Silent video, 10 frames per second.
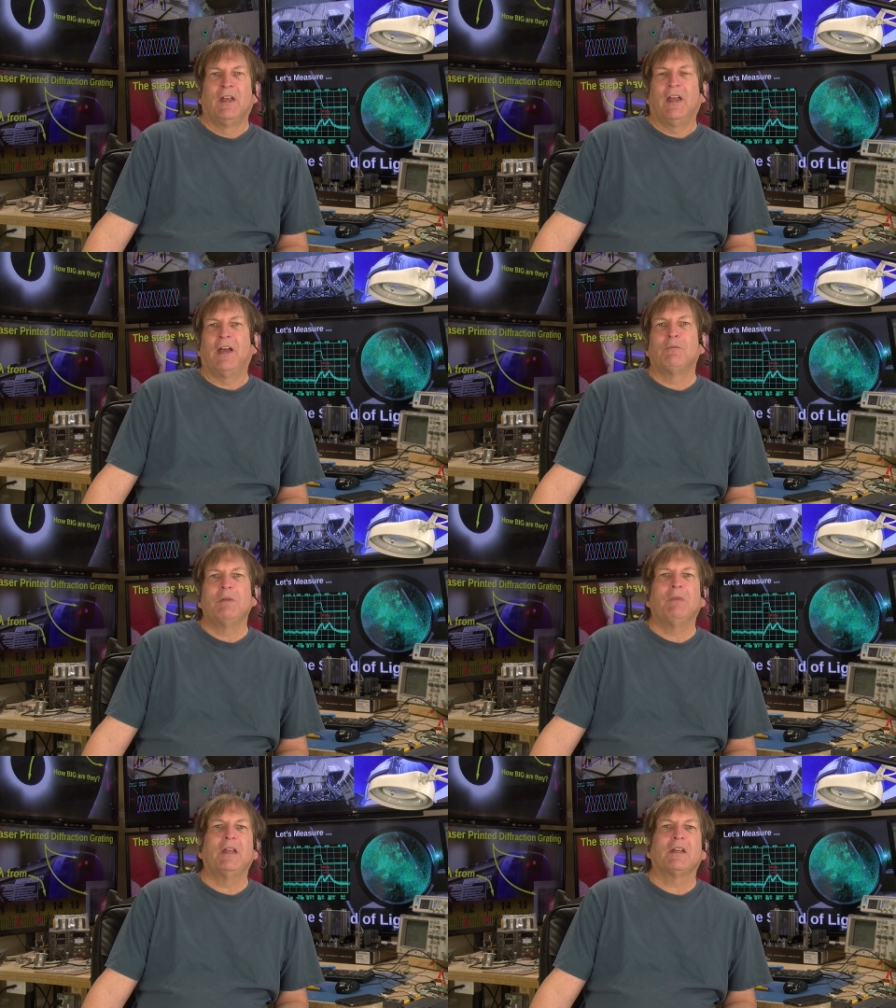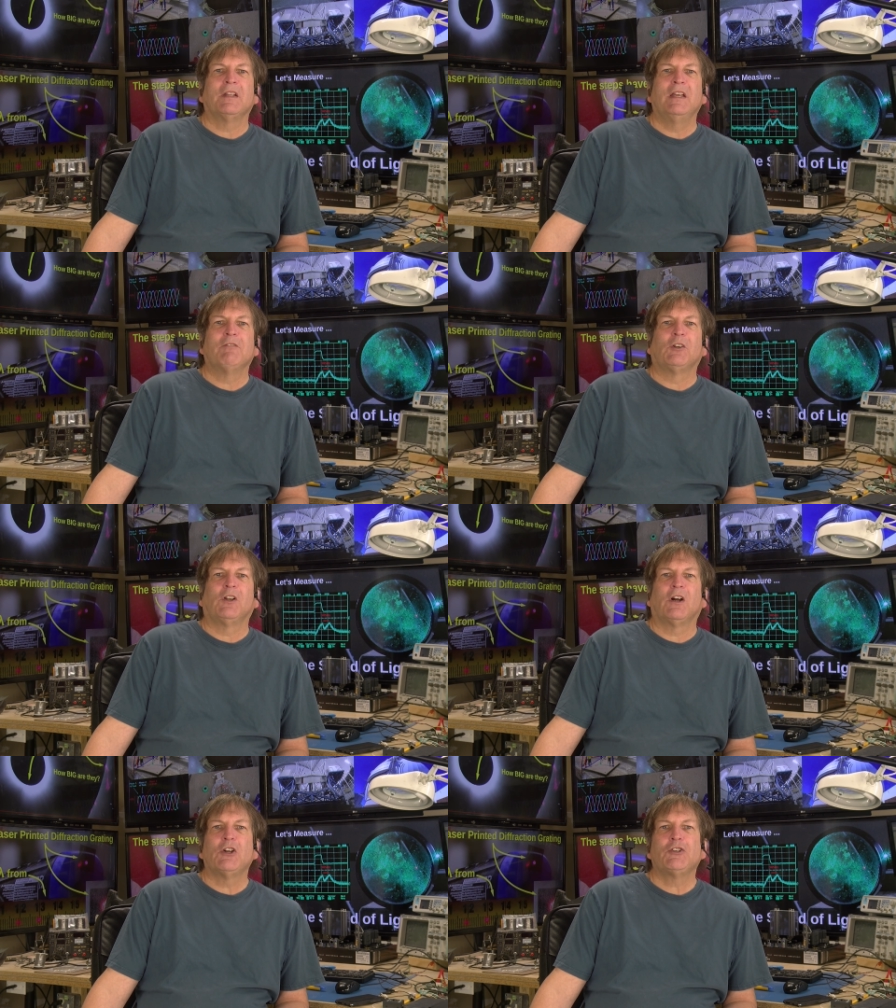and we make an even
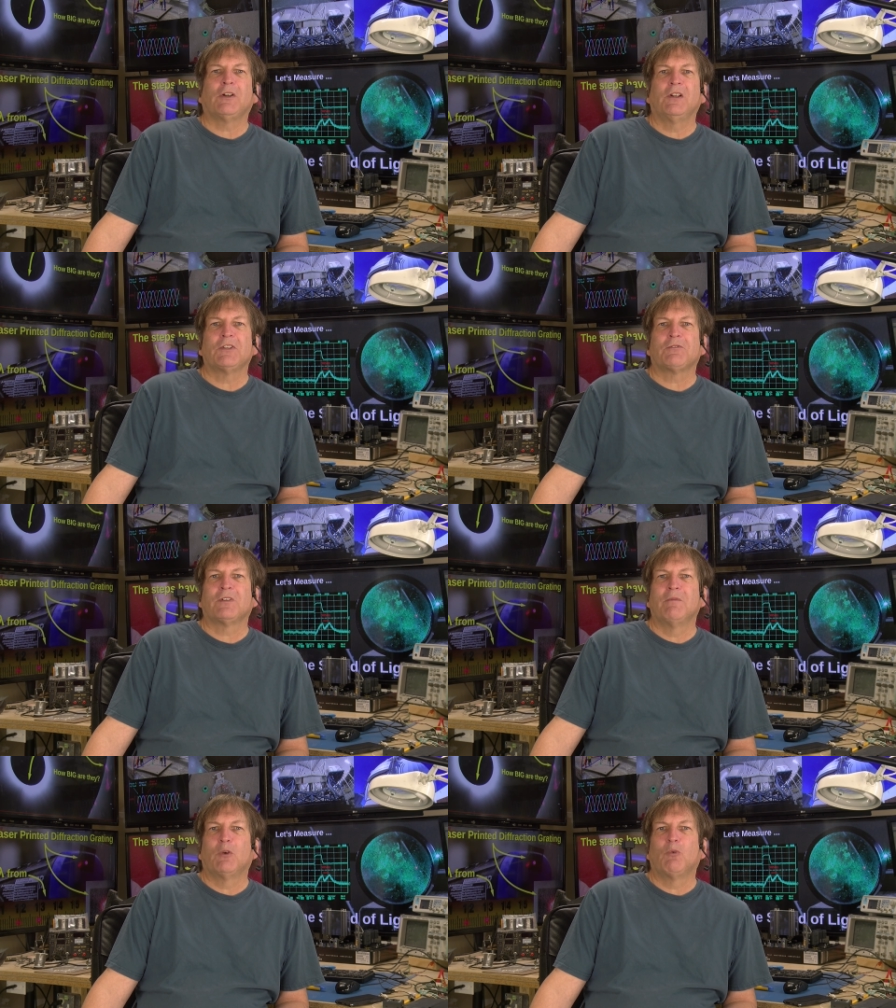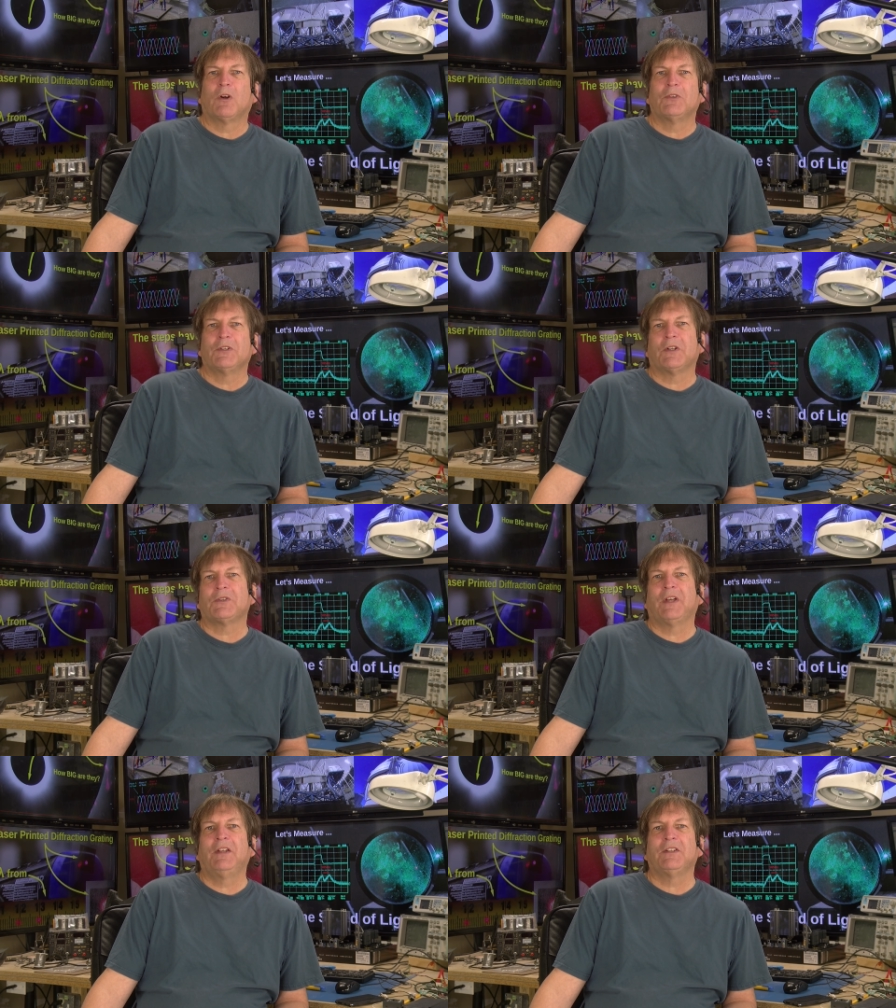larger list from the words in a
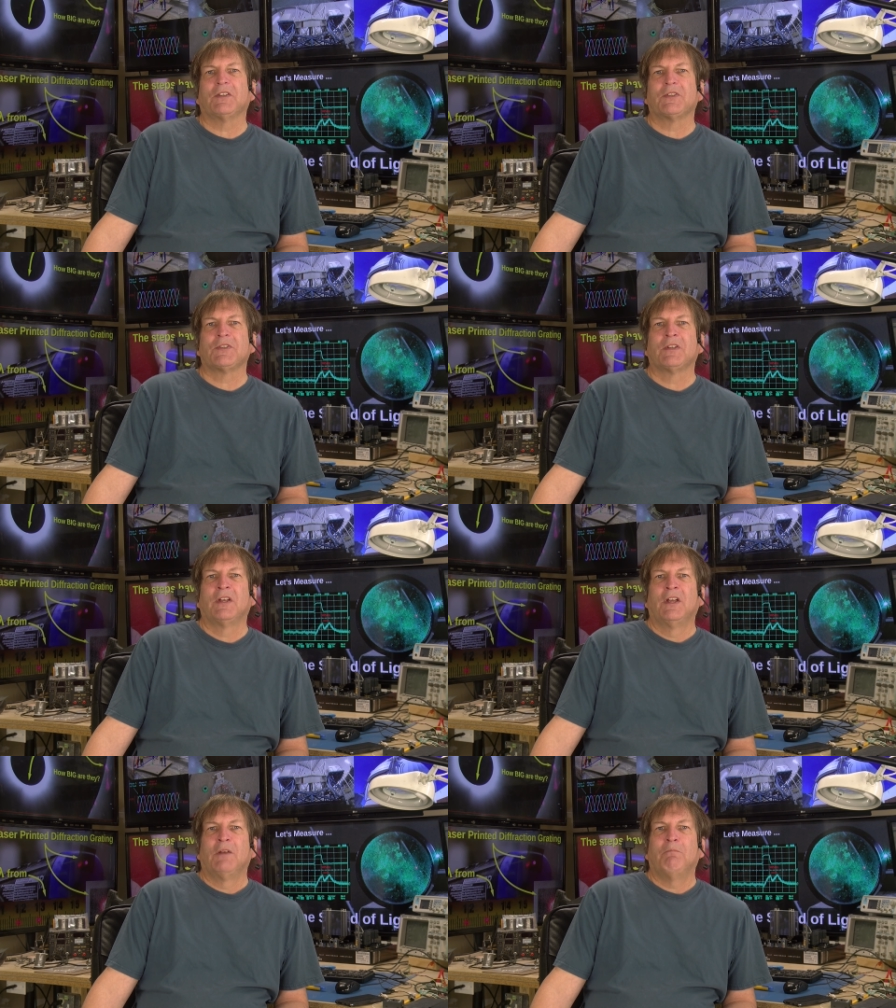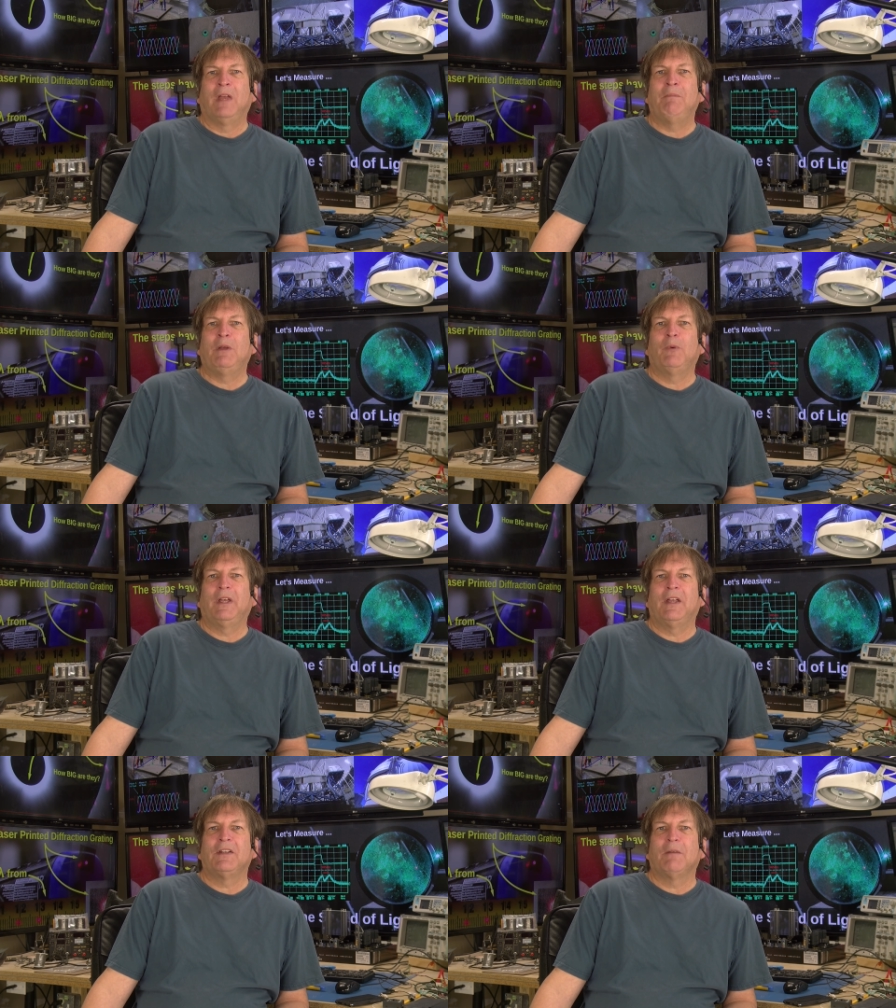sentence. Maybe
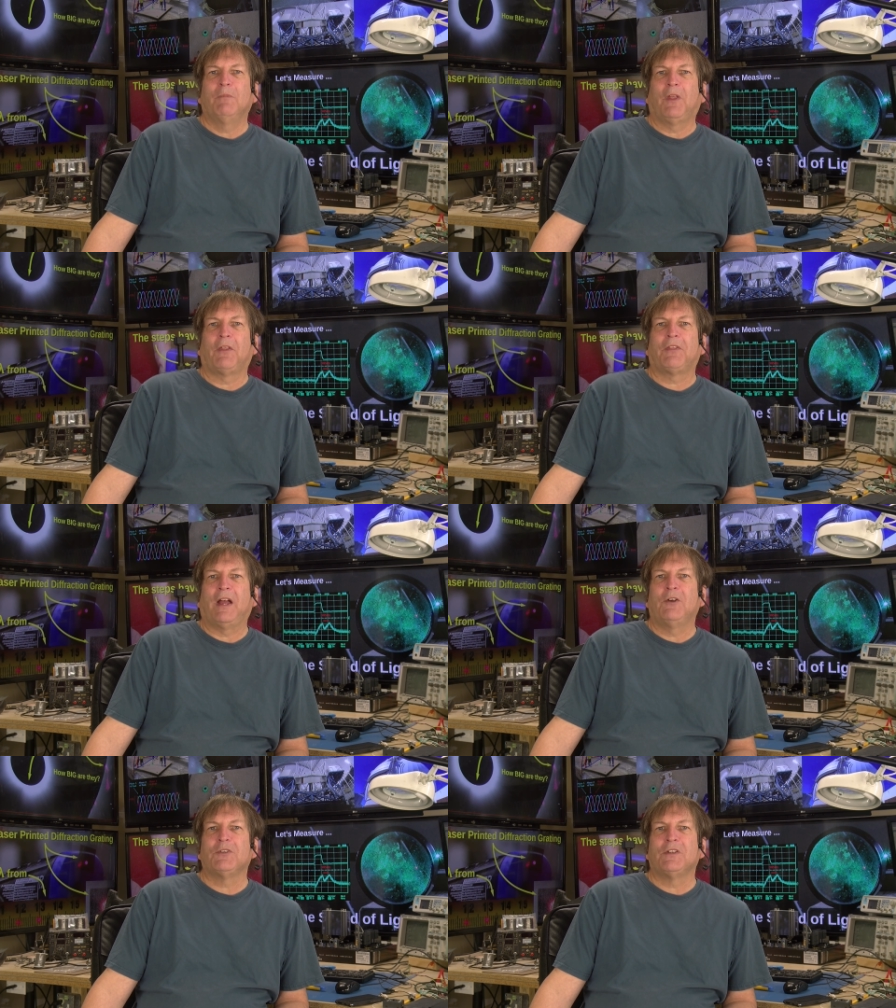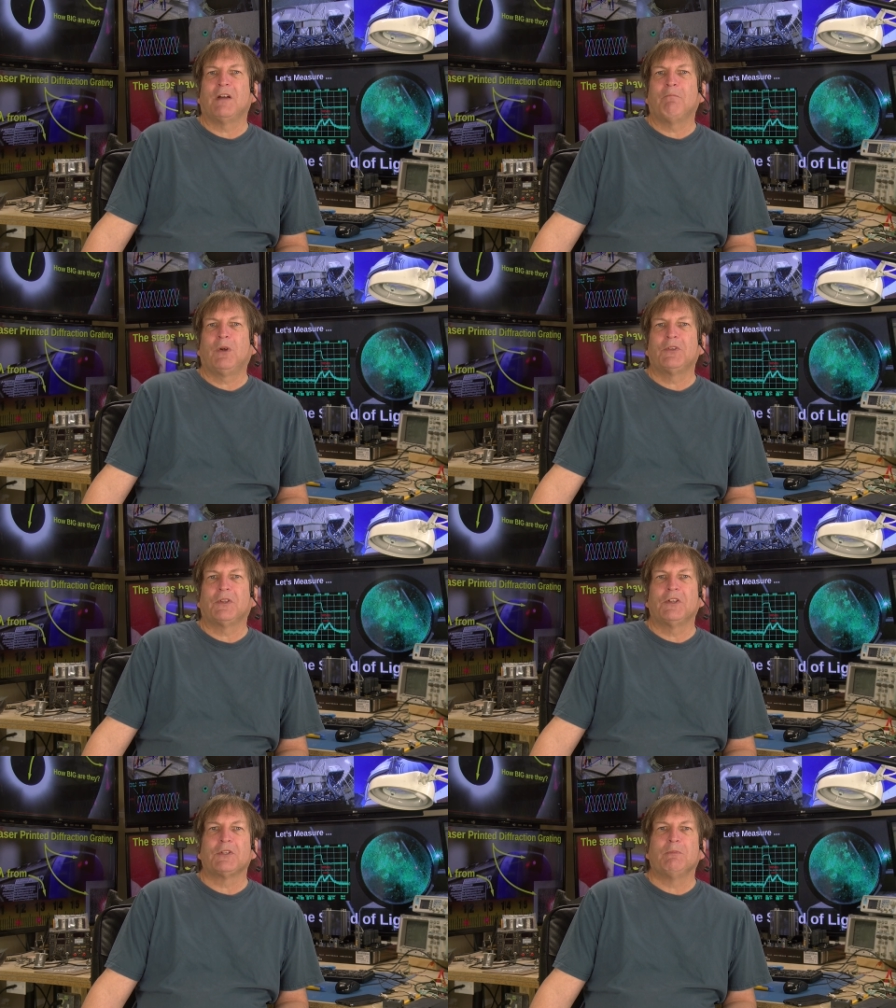we end up with 1,000 numbers
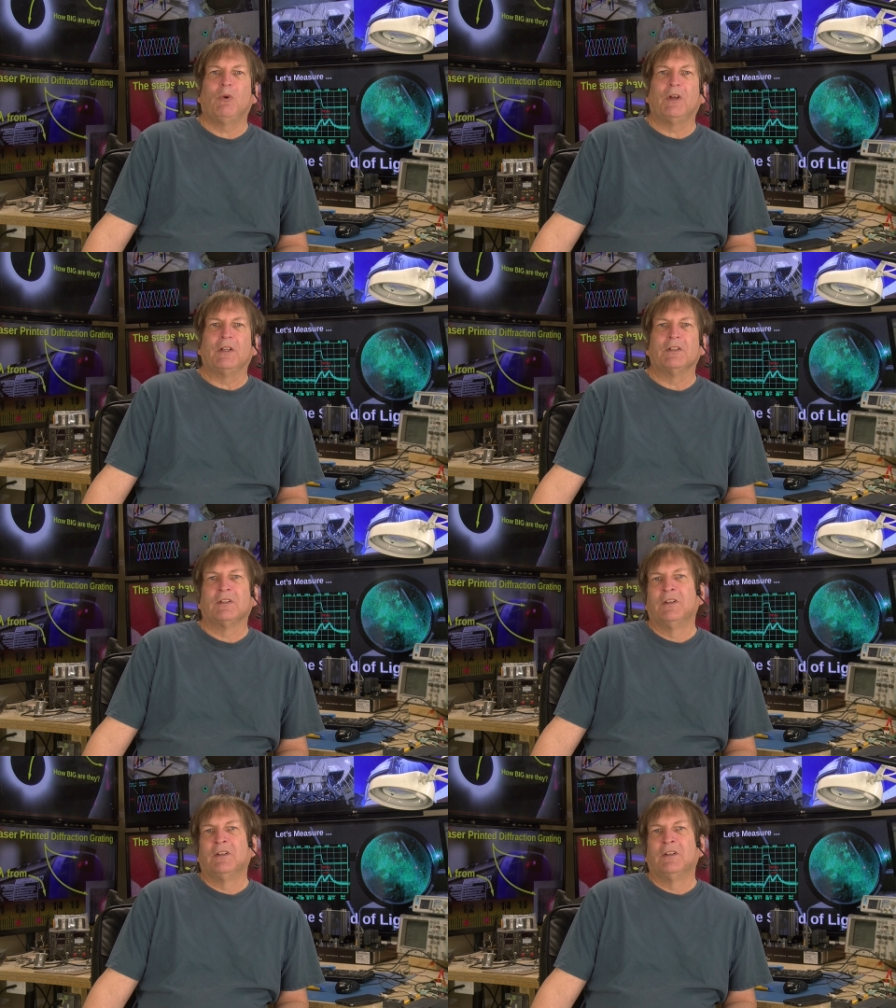at this point.